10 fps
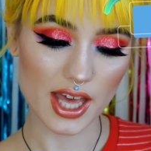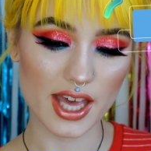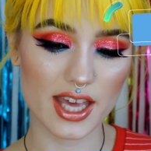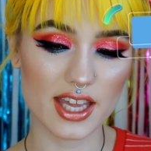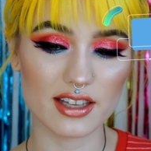
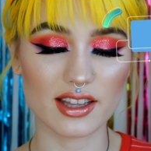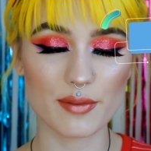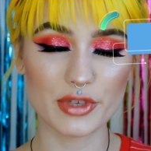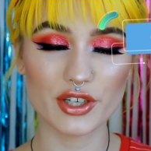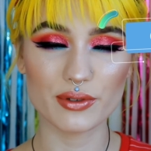And
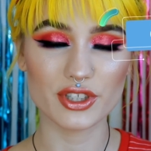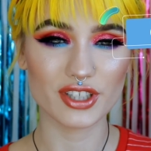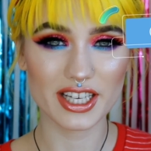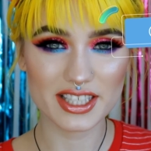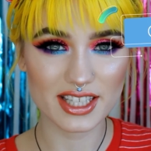let me know what
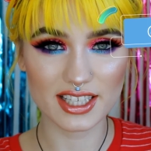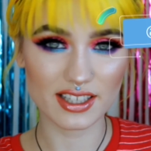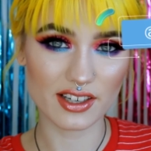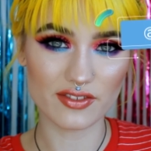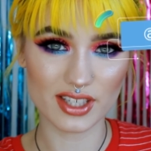you guys
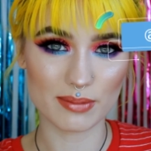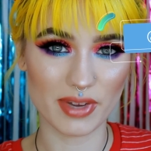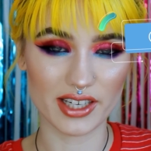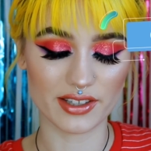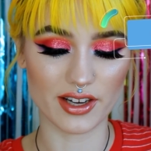think of this
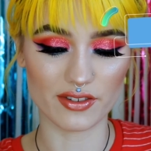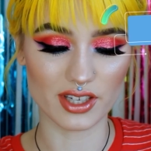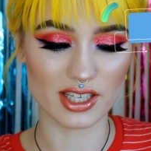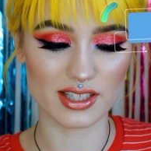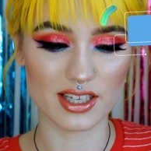
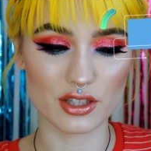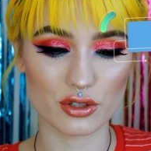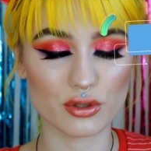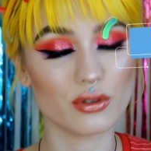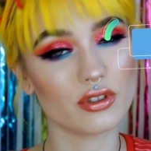background. Is
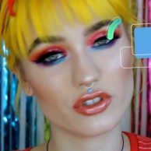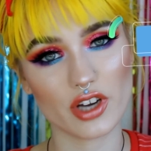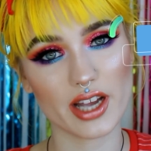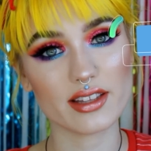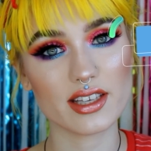it too
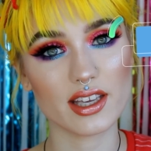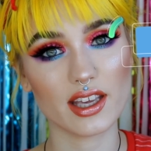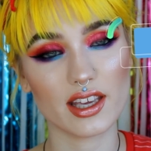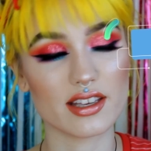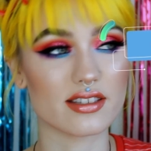
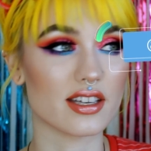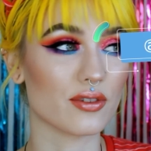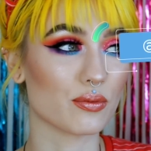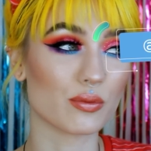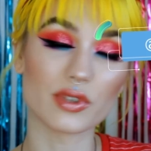distracting? Is
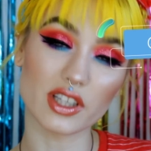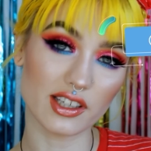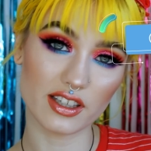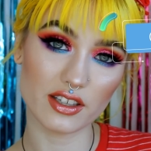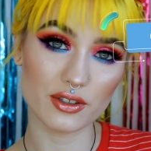it
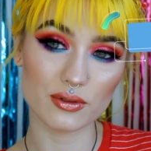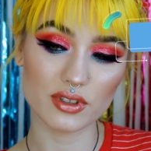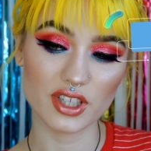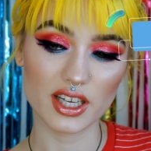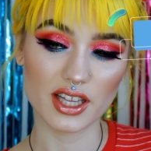really
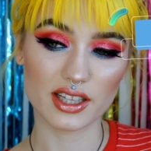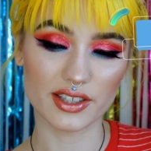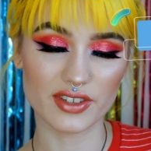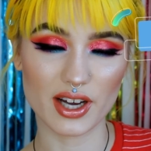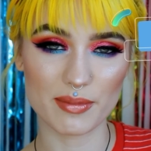cute?
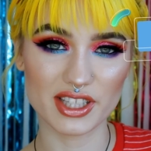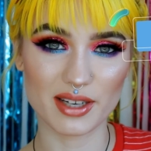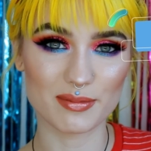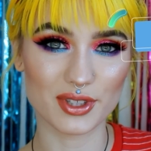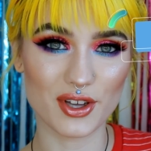Leave a comment
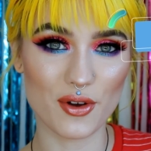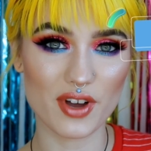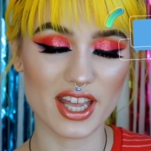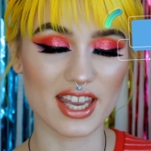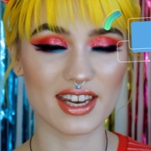down below
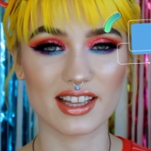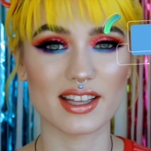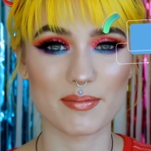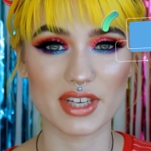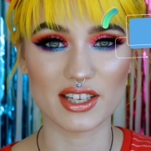and
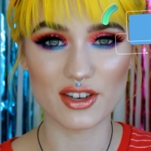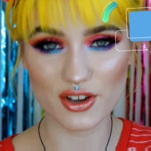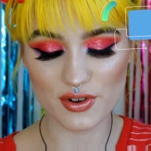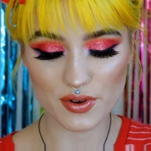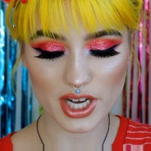let me
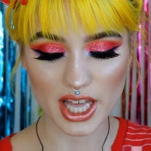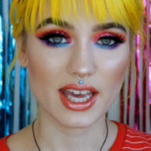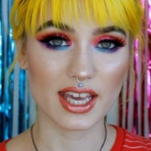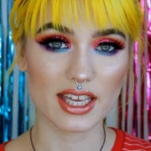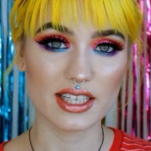know.
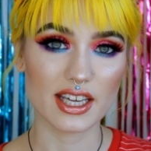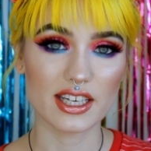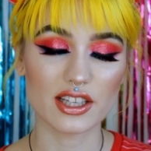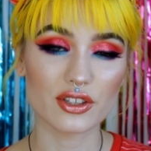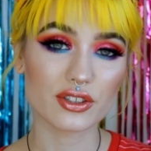And
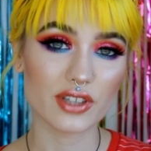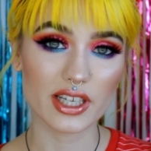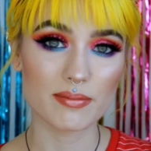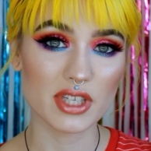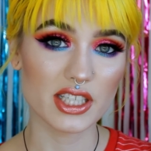any look
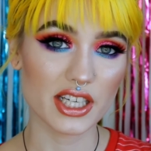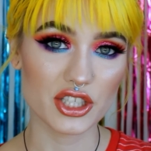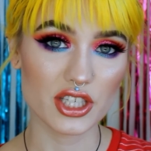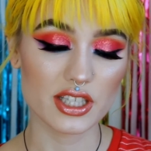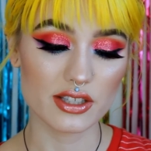
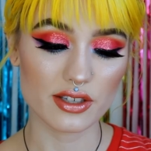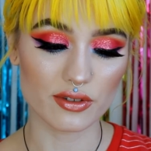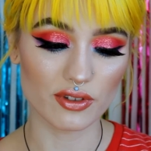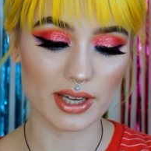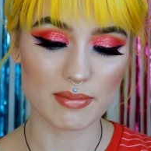recommendations
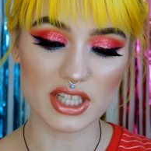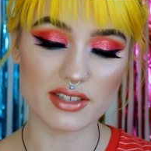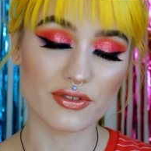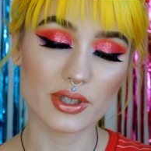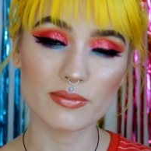you'd like me
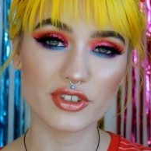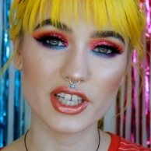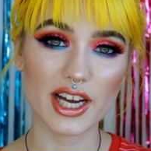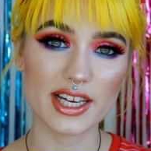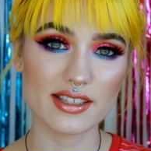to film for
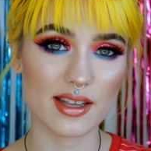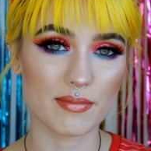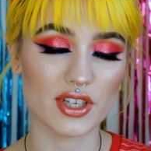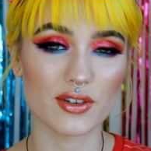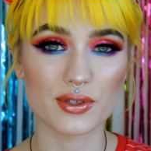you guys, let
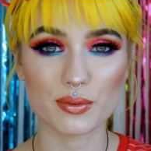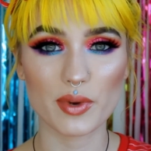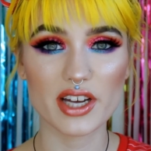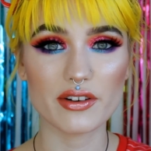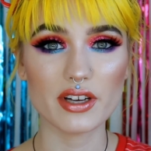me know as
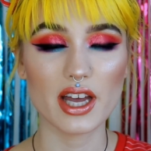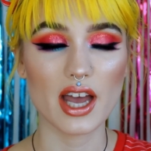well.